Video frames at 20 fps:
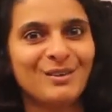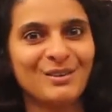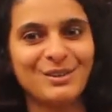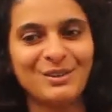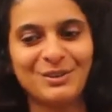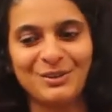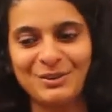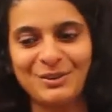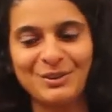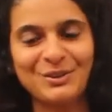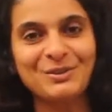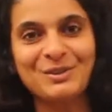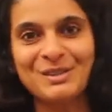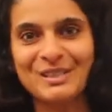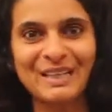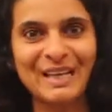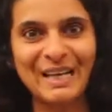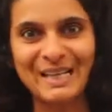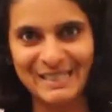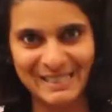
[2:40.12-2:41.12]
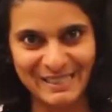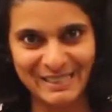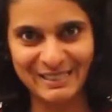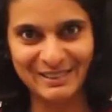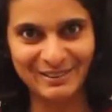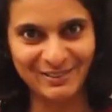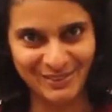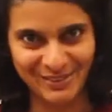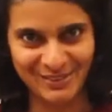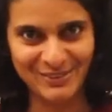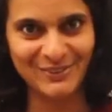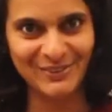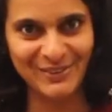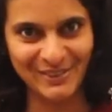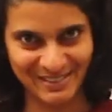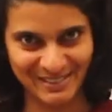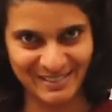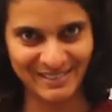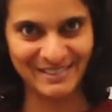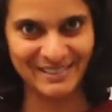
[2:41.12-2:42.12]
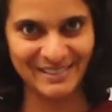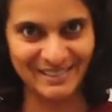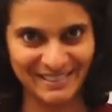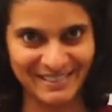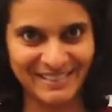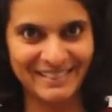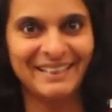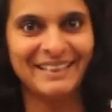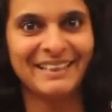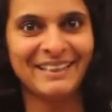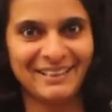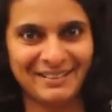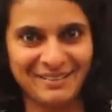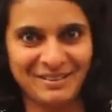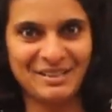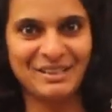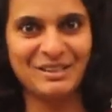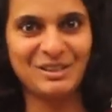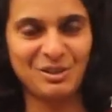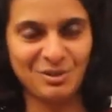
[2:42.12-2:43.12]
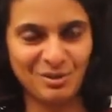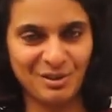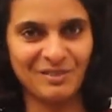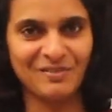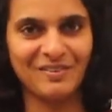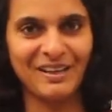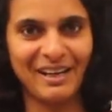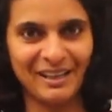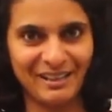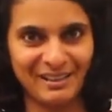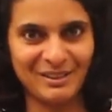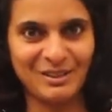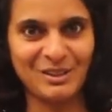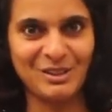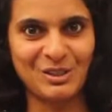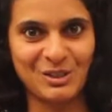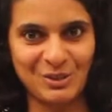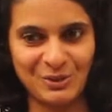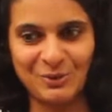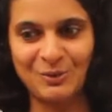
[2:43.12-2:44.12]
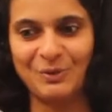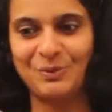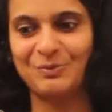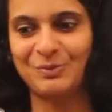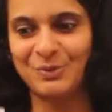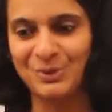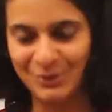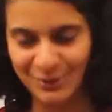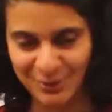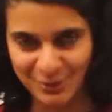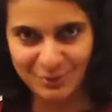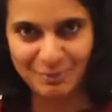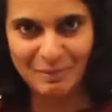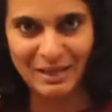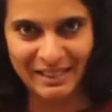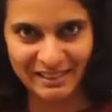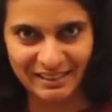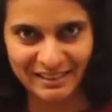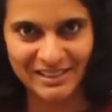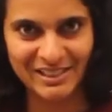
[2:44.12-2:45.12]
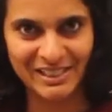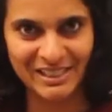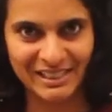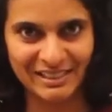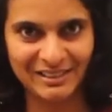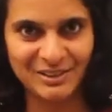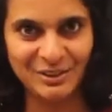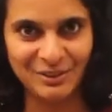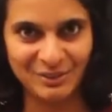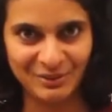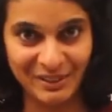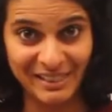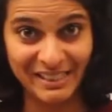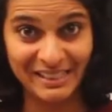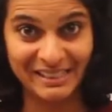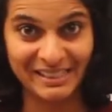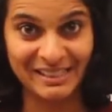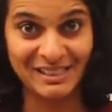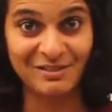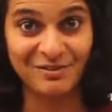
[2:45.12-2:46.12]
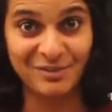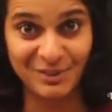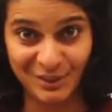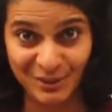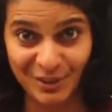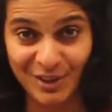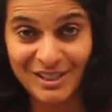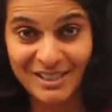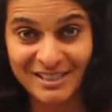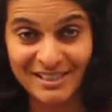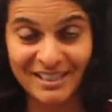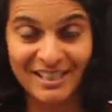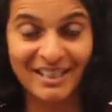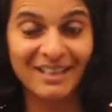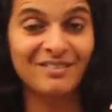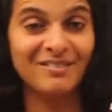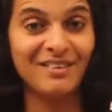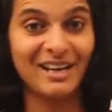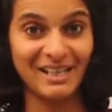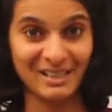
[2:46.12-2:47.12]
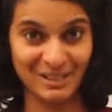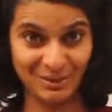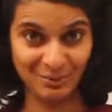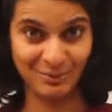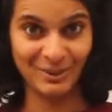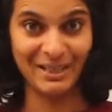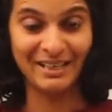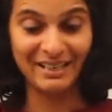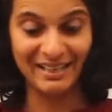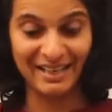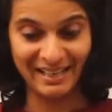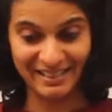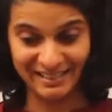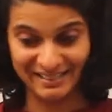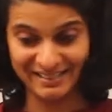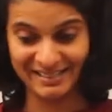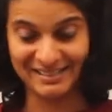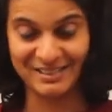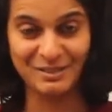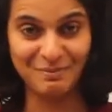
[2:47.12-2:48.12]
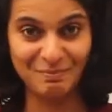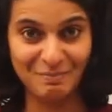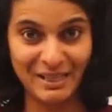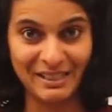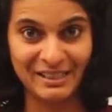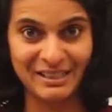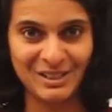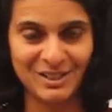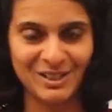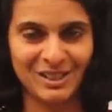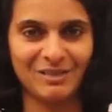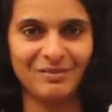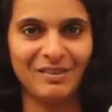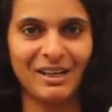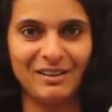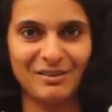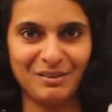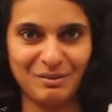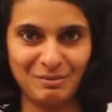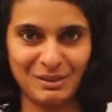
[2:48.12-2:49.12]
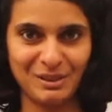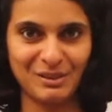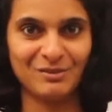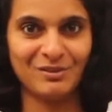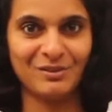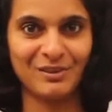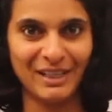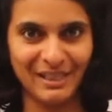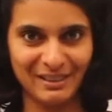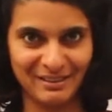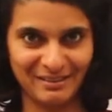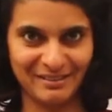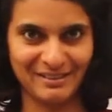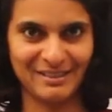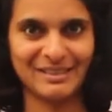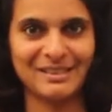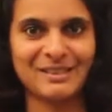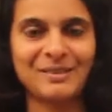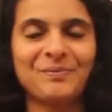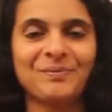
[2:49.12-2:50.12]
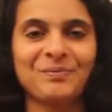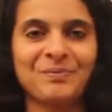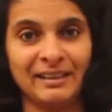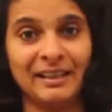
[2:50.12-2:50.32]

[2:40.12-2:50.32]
you know, utilizing the resources that you have hired. So do manage, you know, ADT for yourself as well as manage the environment for others.